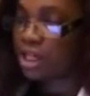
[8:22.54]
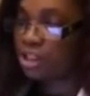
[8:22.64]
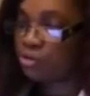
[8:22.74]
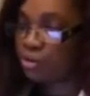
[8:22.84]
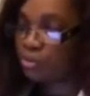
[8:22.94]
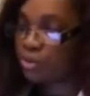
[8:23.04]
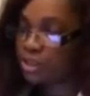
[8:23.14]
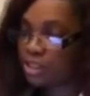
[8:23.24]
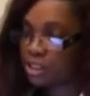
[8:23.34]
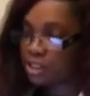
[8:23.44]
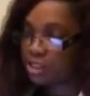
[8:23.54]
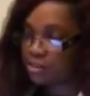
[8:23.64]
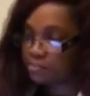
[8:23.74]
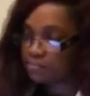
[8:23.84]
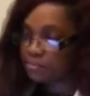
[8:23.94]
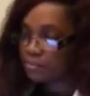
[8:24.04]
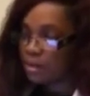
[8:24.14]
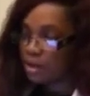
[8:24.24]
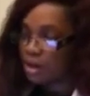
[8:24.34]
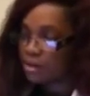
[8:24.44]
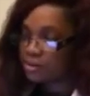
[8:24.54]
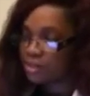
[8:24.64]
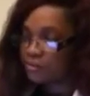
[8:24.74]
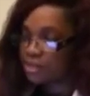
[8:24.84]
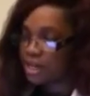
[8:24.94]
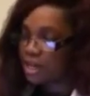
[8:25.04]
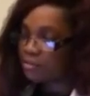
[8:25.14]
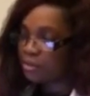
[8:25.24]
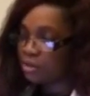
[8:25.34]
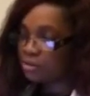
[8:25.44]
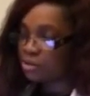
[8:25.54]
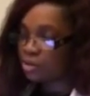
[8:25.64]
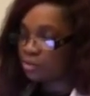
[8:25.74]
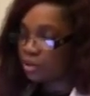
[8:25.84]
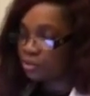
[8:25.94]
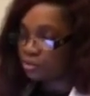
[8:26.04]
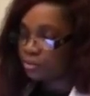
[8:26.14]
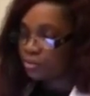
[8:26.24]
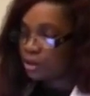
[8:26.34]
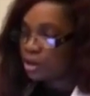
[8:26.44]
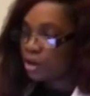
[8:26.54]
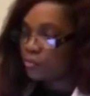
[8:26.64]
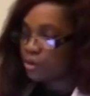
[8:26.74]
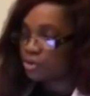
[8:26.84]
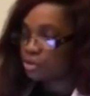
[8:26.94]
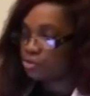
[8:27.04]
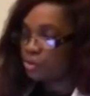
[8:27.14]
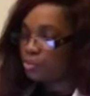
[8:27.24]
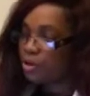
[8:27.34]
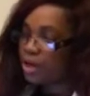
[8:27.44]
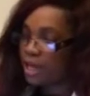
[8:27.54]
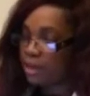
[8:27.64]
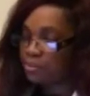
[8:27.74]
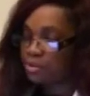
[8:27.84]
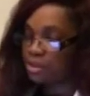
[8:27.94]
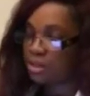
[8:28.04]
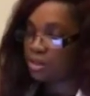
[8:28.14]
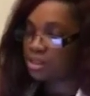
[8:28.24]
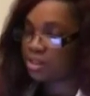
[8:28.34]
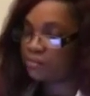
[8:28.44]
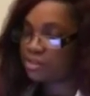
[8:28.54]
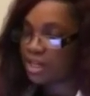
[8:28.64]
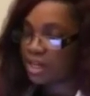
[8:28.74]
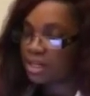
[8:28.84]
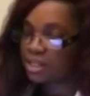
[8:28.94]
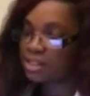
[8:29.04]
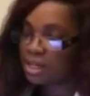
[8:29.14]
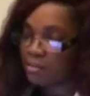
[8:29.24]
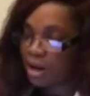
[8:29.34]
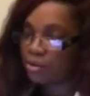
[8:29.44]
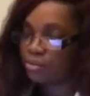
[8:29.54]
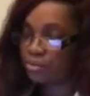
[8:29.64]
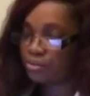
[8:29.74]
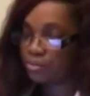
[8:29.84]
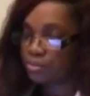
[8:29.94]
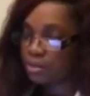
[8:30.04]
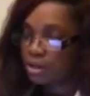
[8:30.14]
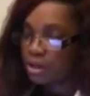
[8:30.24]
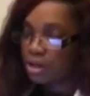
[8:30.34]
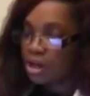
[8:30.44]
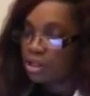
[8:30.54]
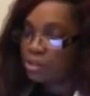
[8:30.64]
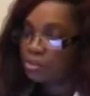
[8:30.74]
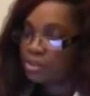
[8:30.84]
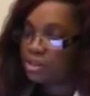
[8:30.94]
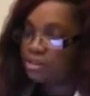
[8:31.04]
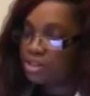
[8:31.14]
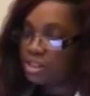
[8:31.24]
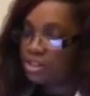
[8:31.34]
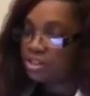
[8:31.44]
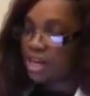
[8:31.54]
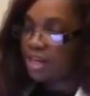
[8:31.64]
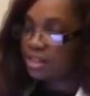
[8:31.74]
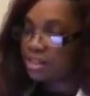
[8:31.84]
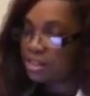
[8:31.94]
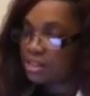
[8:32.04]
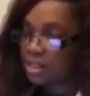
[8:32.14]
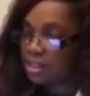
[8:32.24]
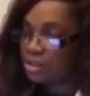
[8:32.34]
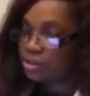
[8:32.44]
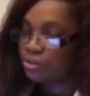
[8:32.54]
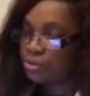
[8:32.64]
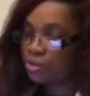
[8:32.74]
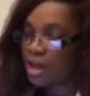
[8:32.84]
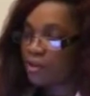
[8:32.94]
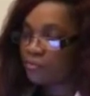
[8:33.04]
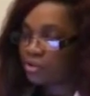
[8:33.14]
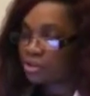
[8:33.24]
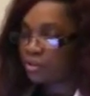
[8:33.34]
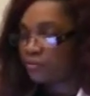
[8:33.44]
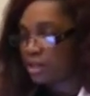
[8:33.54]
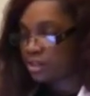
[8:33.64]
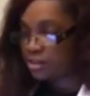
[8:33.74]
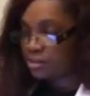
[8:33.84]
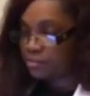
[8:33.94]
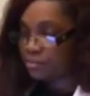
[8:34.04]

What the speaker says: in 3.6% of simvastatin monotherapy group versus 3.8% of simvastatin and ezetimibe group. The percentage that discontinued due to adverse events.